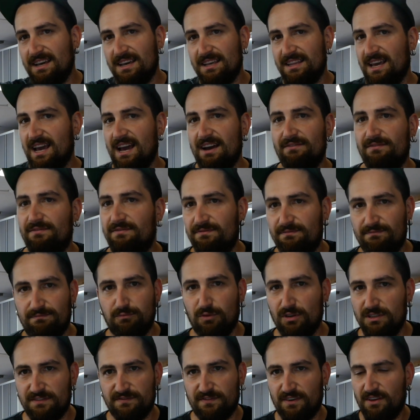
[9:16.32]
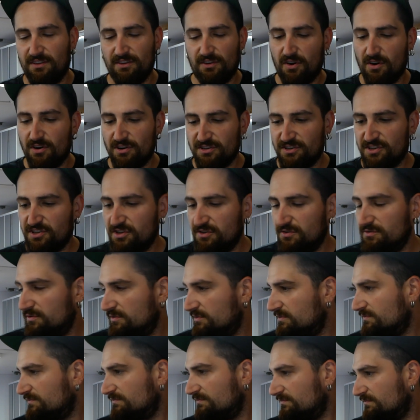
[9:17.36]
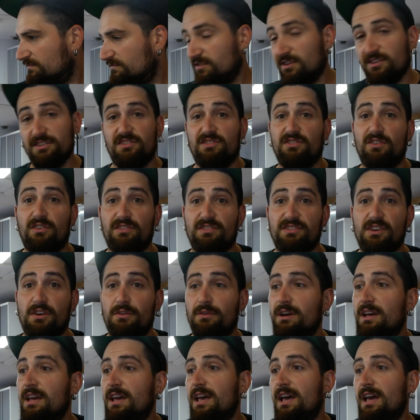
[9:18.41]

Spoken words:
They have ones for other cars too, fronts also.